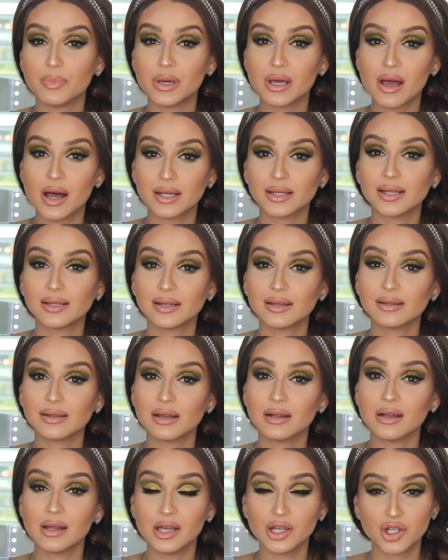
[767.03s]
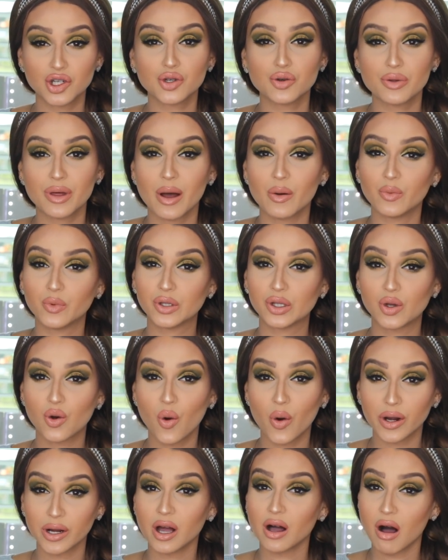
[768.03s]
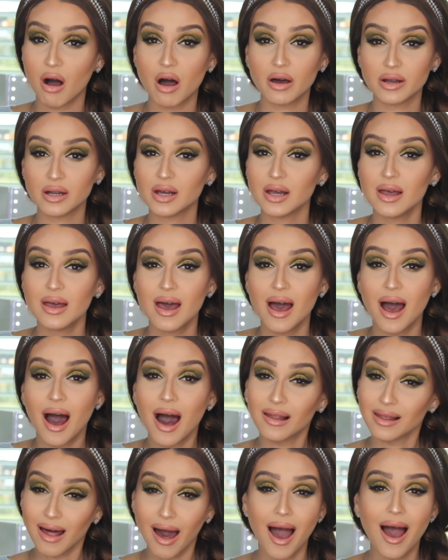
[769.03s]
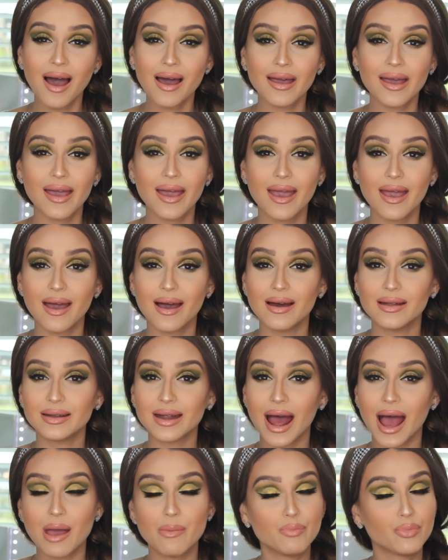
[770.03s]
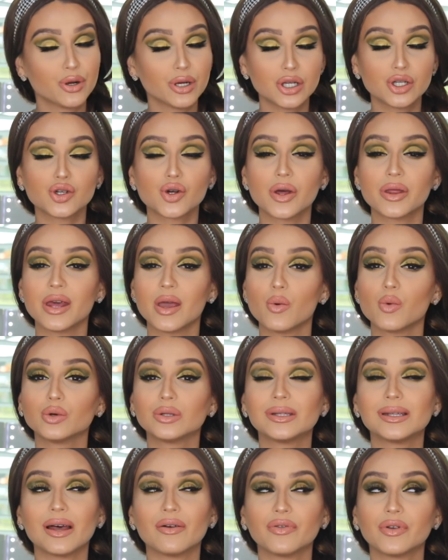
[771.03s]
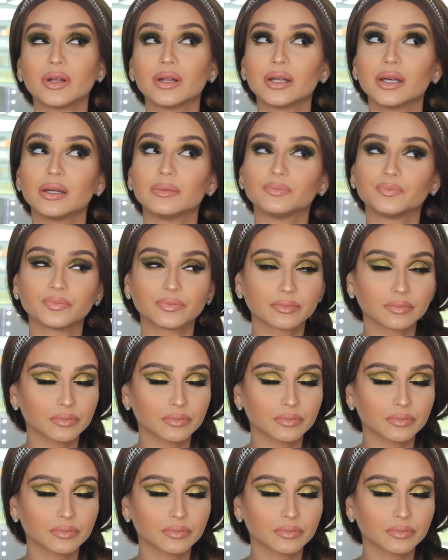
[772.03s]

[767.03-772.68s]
because this is an issue that was going on a lot, and I'm pretty sure they will definitely